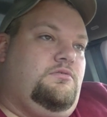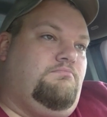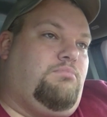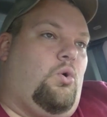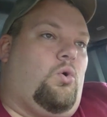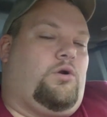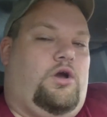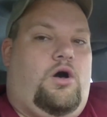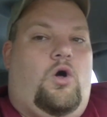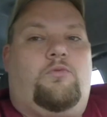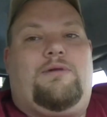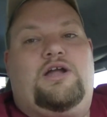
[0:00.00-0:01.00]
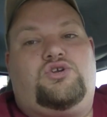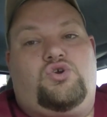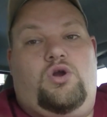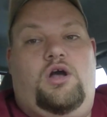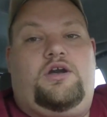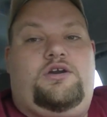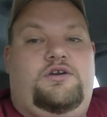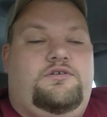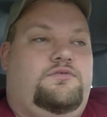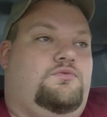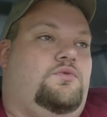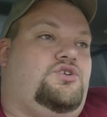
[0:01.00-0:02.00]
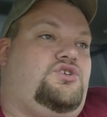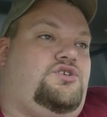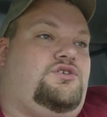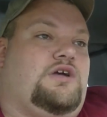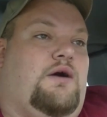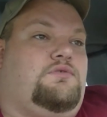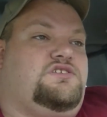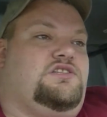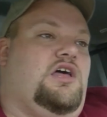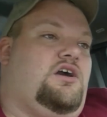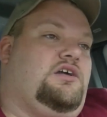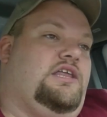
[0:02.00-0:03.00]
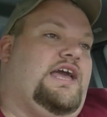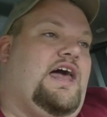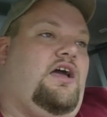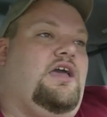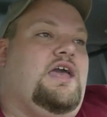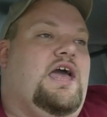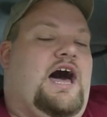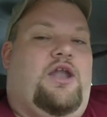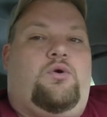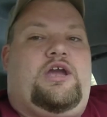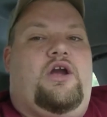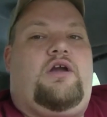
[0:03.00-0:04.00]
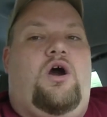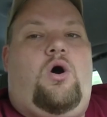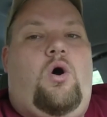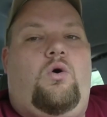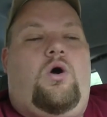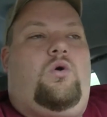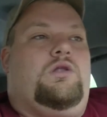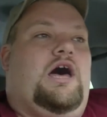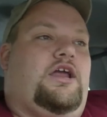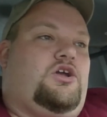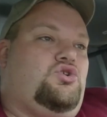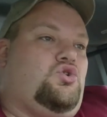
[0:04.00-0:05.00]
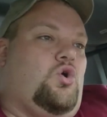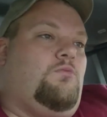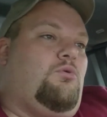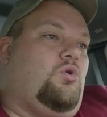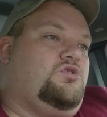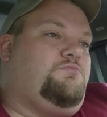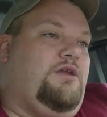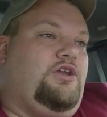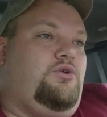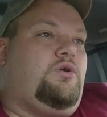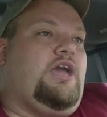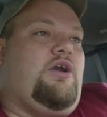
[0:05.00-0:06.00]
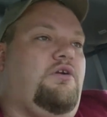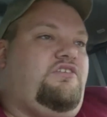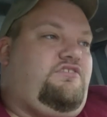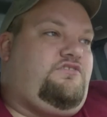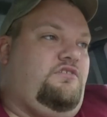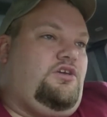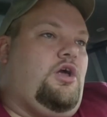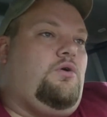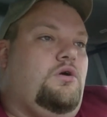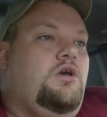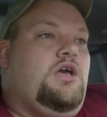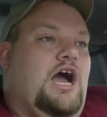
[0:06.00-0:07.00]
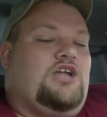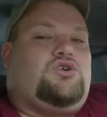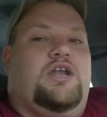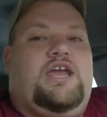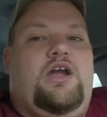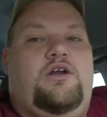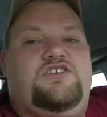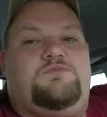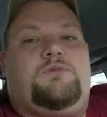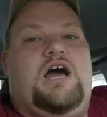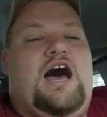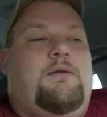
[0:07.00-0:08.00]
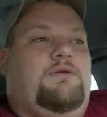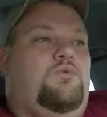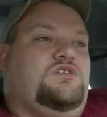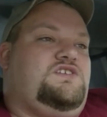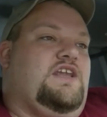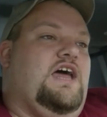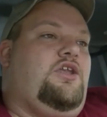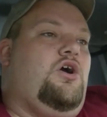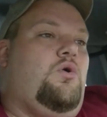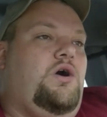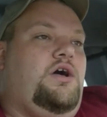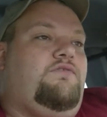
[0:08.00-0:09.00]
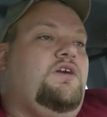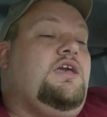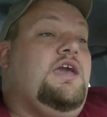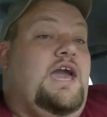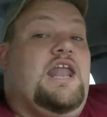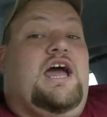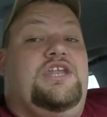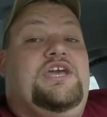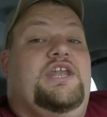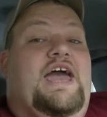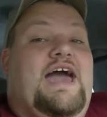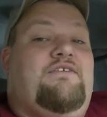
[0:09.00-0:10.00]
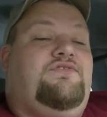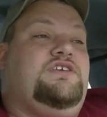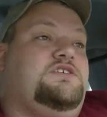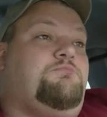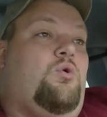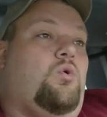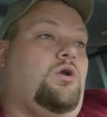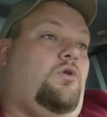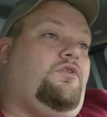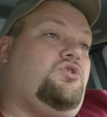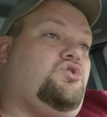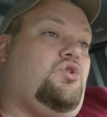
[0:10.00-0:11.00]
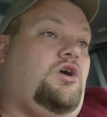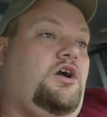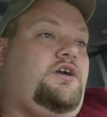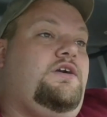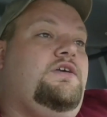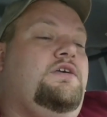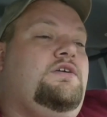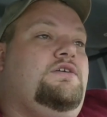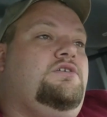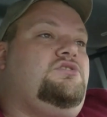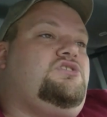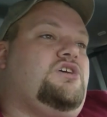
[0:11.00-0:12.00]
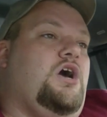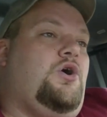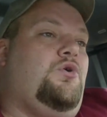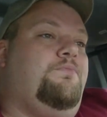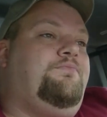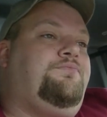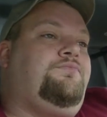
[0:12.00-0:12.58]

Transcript: board on my truck, which I was luckily. I don't carry a whole lot of control boards, but I do carry, I try to carry some common ones that I know of, and I did have this board on the truck. So